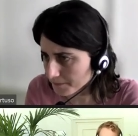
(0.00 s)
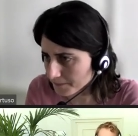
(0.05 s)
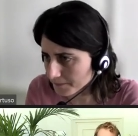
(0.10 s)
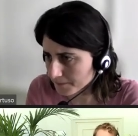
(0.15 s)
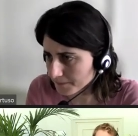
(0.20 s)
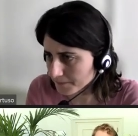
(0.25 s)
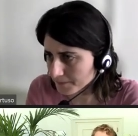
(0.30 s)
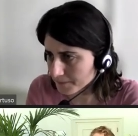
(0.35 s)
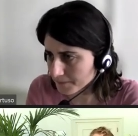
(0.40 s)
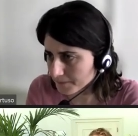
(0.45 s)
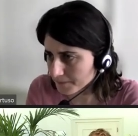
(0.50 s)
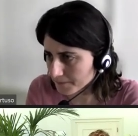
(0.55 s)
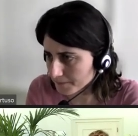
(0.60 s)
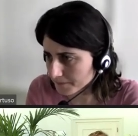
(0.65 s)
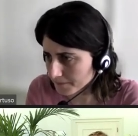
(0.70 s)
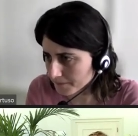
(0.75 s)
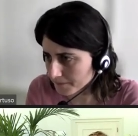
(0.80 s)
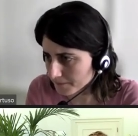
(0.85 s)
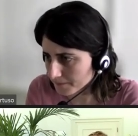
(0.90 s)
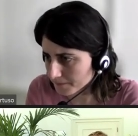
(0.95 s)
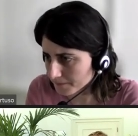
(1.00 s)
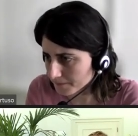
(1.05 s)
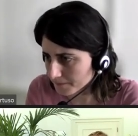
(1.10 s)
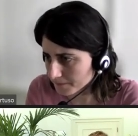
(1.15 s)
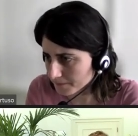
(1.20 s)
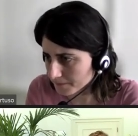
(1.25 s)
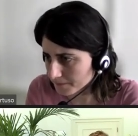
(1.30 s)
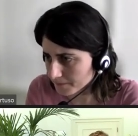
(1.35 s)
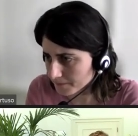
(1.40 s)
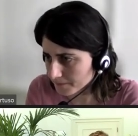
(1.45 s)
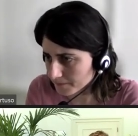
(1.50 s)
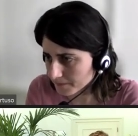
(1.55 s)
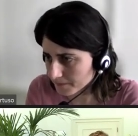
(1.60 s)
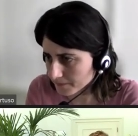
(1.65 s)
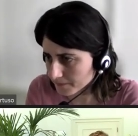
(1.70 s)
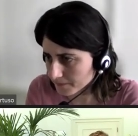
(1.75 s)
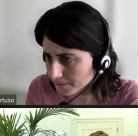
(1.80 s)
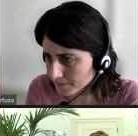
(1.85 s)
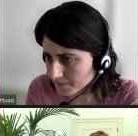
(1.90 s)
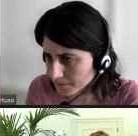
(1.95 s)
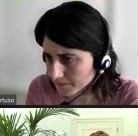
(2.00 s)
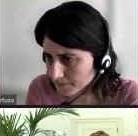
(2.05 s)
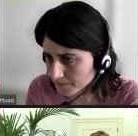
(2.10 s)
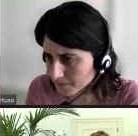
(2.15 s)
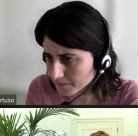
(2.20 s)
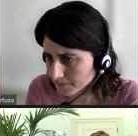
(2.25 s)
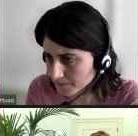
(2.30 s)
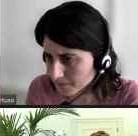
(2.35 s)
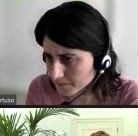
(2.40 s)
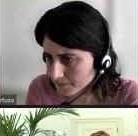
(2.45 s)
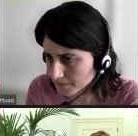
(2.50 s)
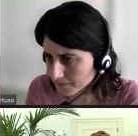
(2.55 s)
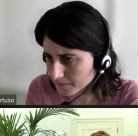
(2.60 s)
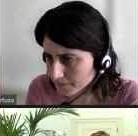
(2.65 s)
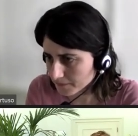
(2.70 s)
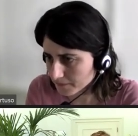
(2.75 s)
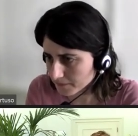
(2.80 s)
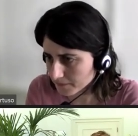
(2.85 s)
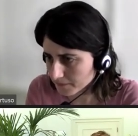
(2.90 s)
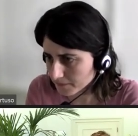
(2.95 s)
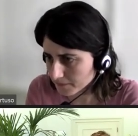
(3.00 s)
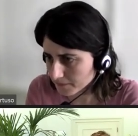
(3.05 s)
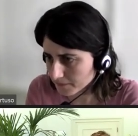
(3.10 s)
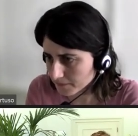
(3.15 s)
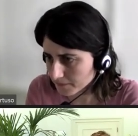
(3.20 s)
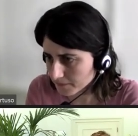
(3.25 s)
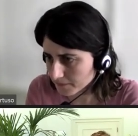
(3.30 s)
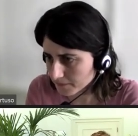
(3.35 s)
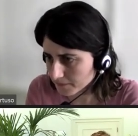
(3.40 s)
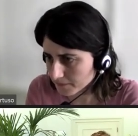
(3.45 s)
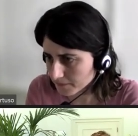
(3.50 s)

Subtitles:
Nobody speaks.